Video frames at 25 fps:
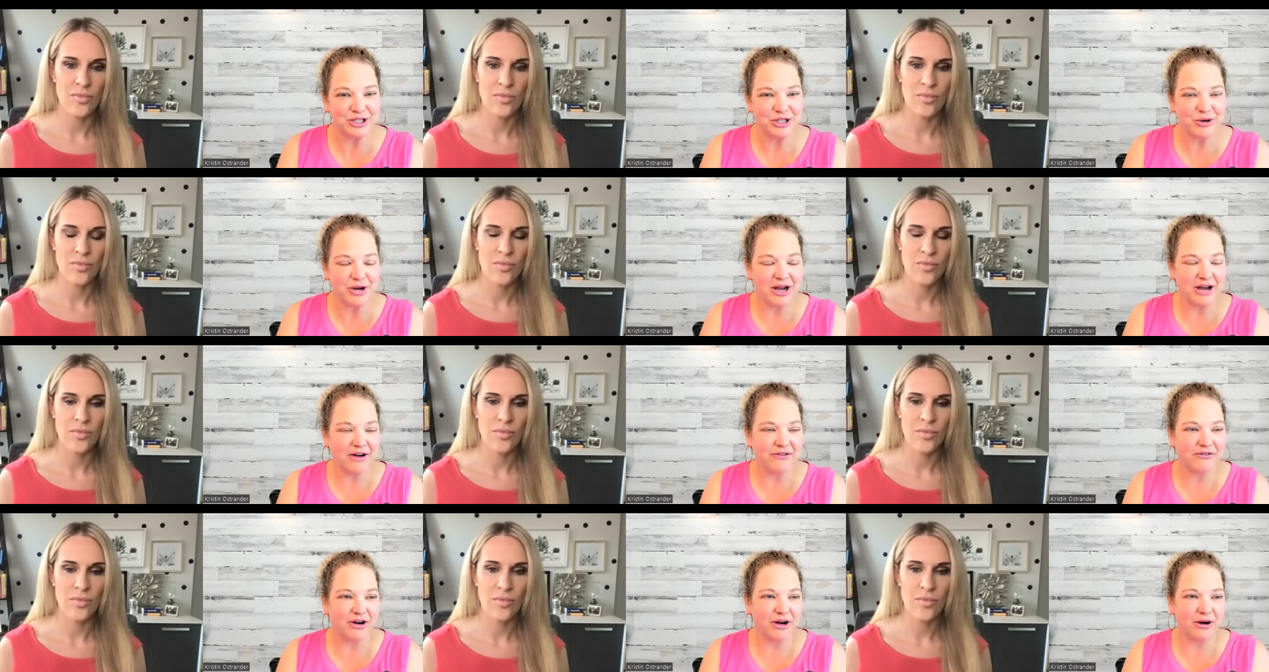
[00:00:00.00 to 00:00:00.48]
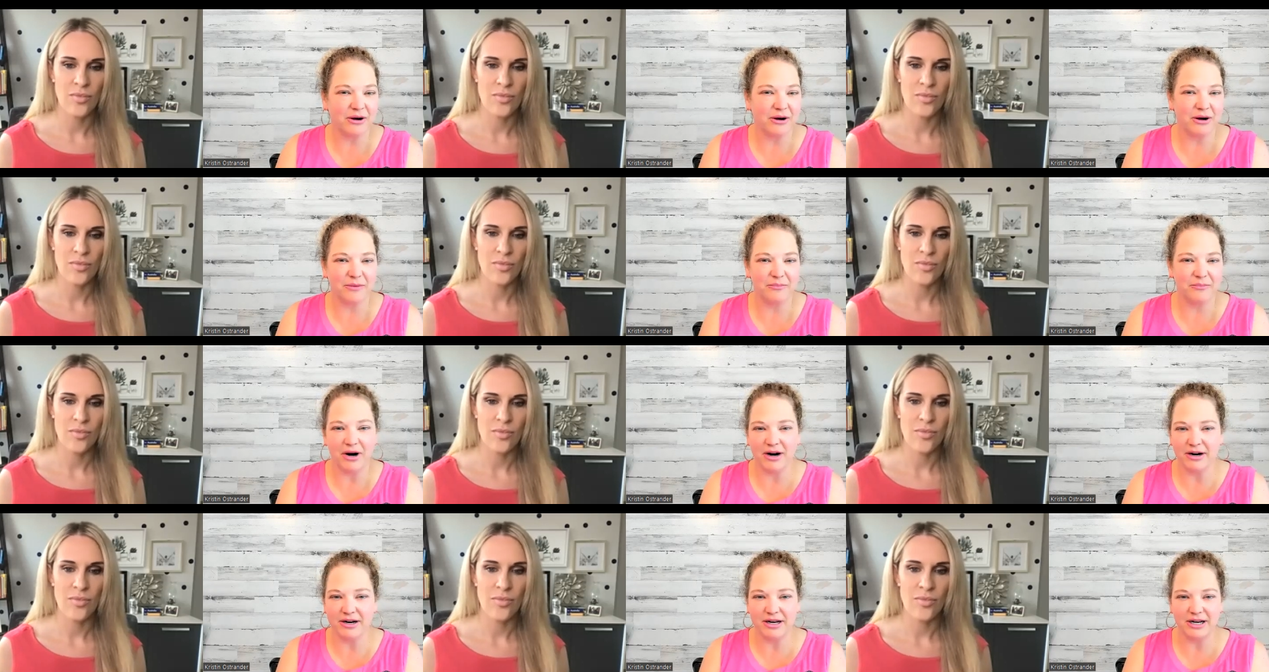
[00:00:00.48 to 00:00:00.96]
Speaker 1: Do you have
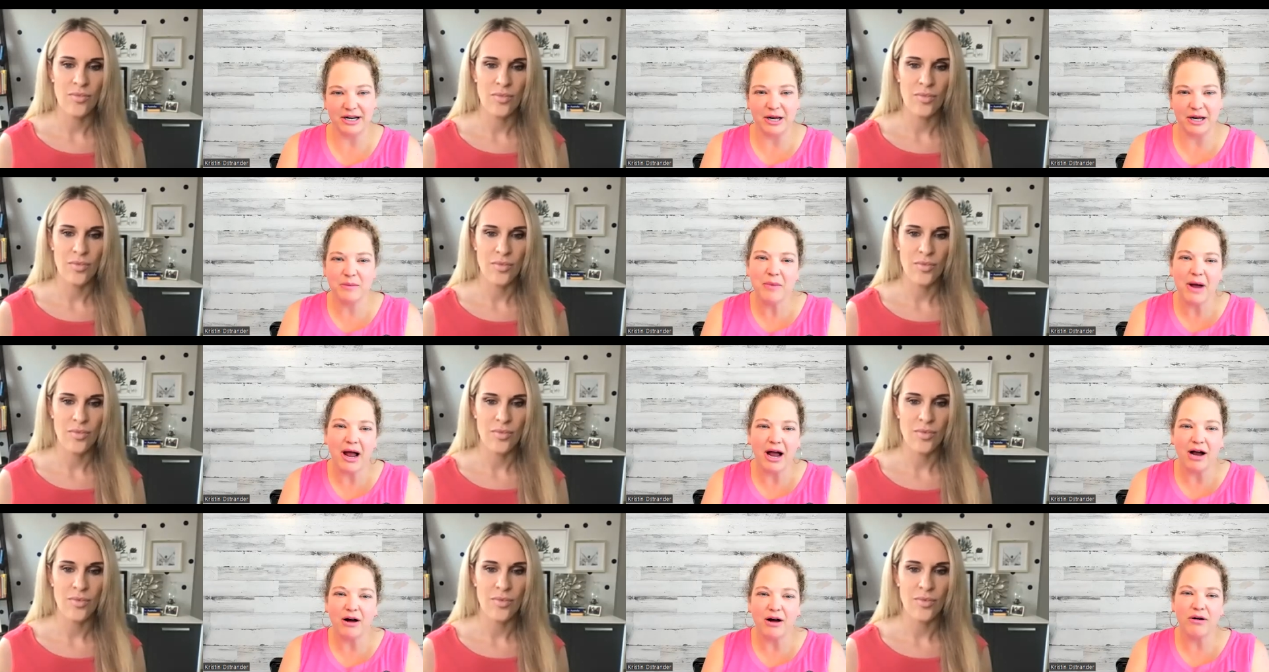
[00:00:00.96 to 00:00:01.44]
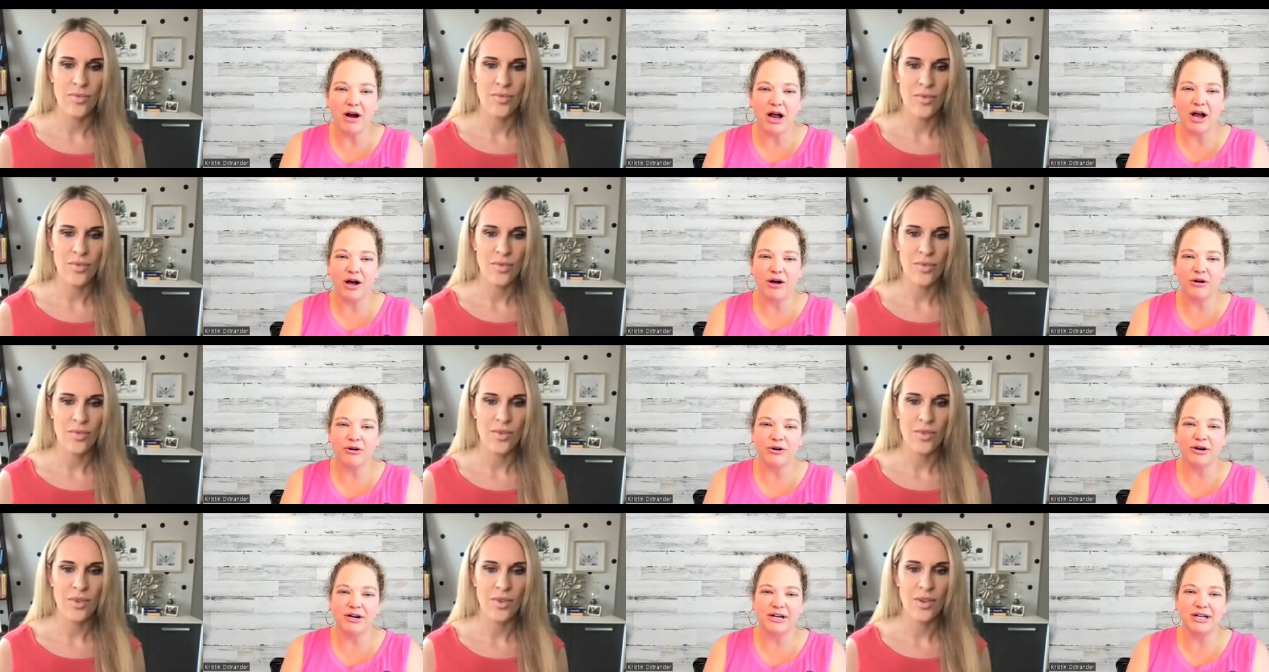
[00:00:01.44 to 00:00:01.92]
a, a marketing
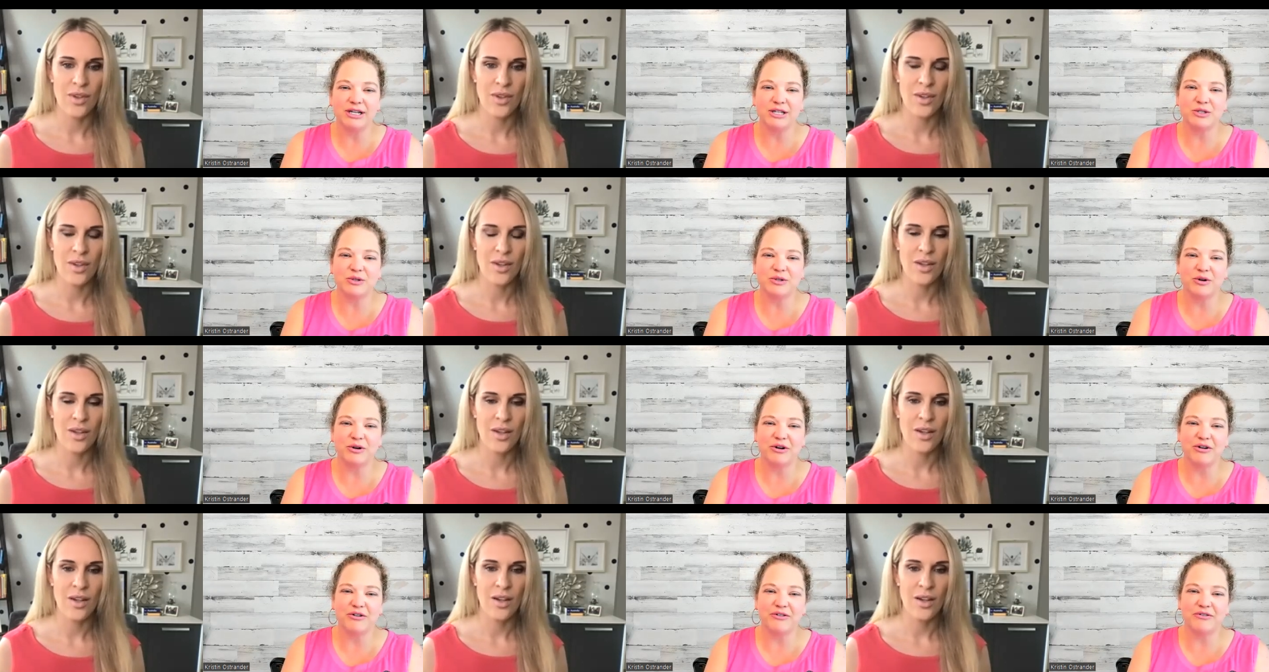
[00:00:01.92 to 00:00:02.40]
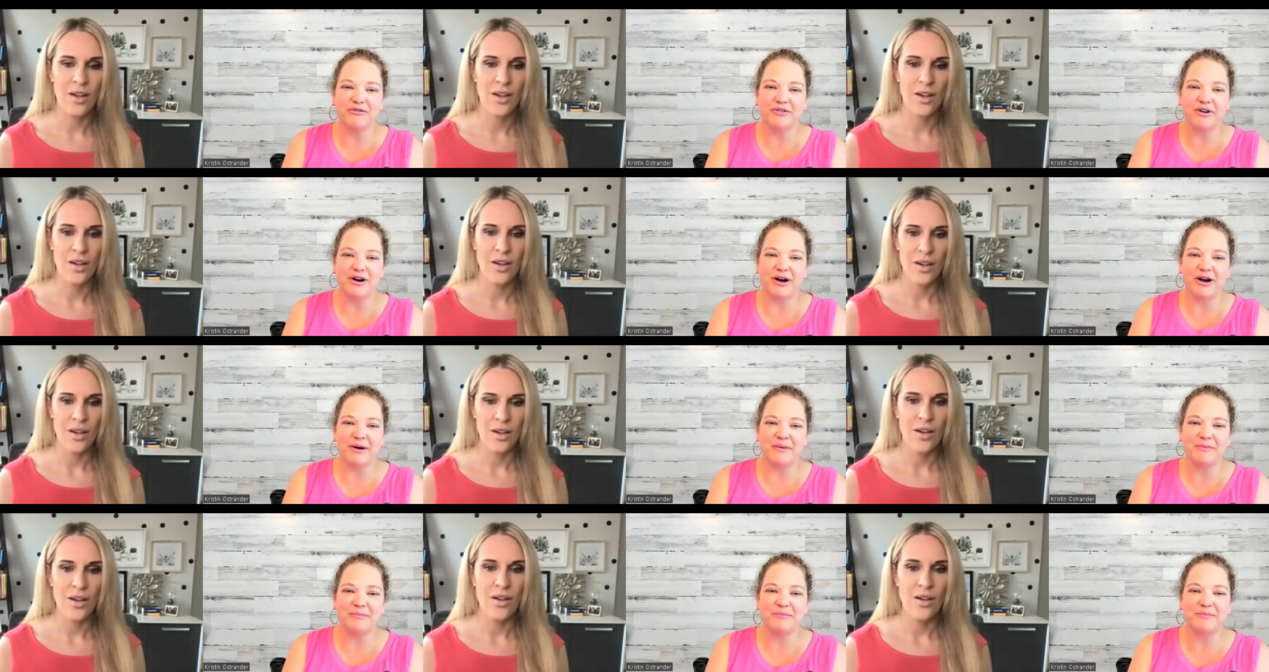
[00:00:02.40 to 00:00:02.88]
background or any sort of
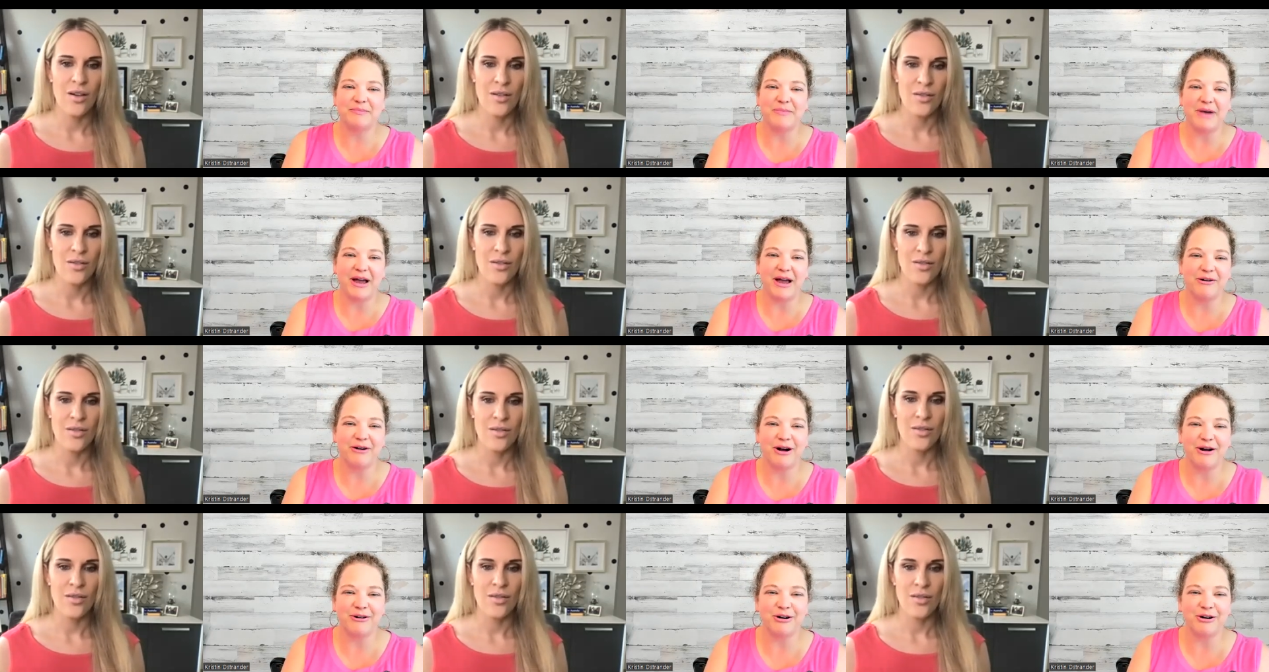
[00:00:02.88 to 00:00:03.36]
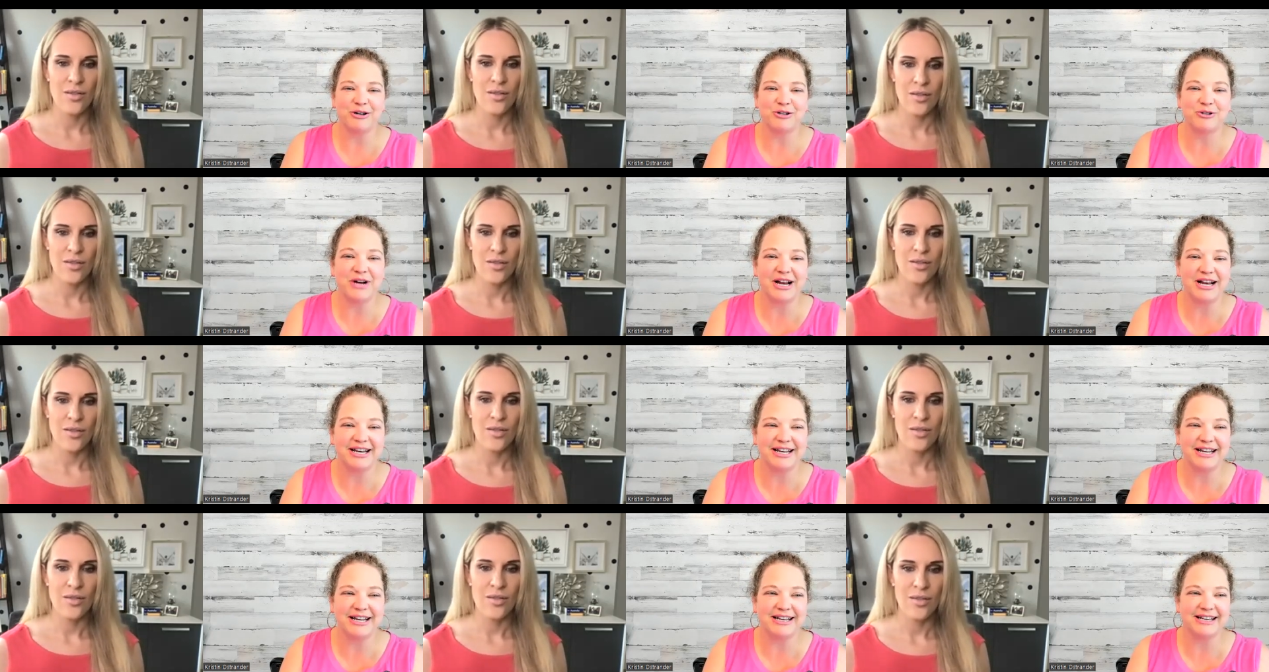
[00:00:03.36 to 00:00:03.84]
um, background or
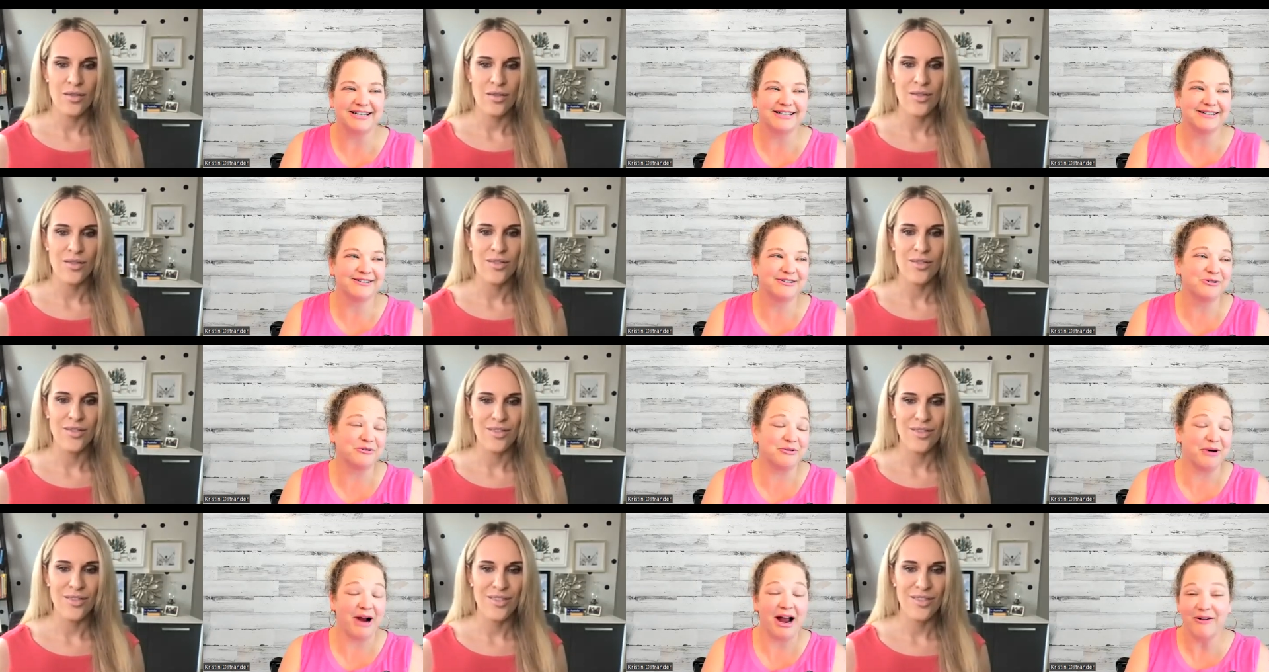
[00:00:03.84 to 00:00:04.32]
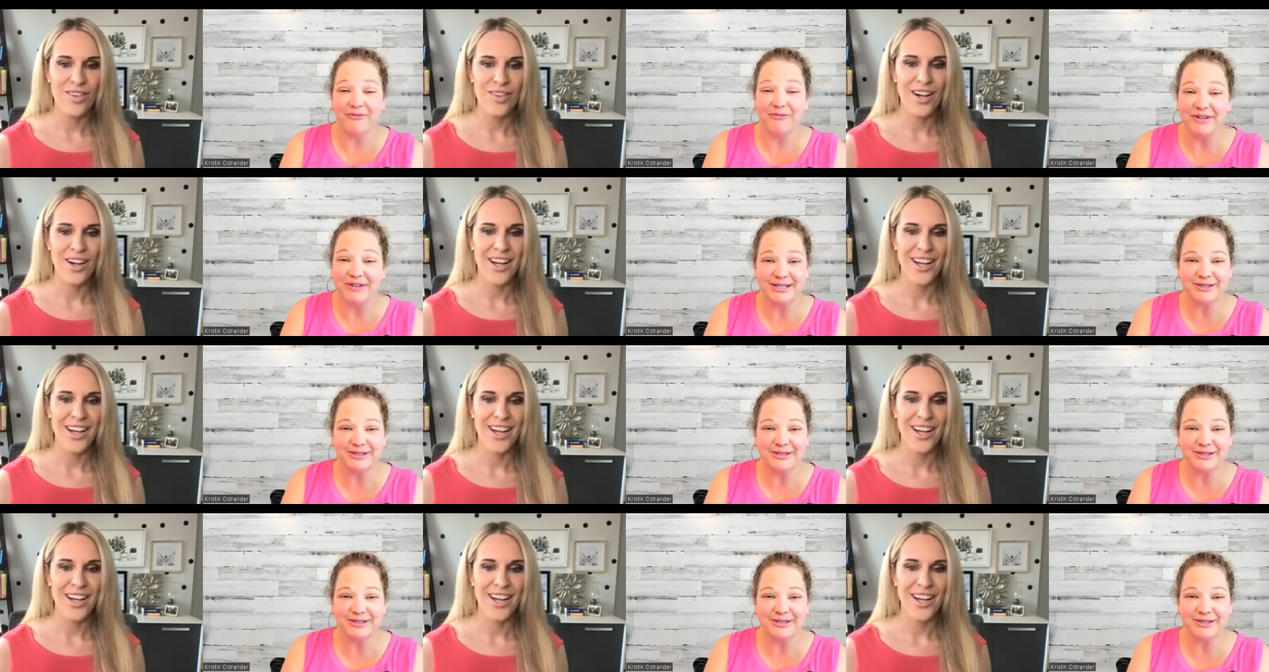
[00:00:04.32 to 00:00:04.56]
training in graphics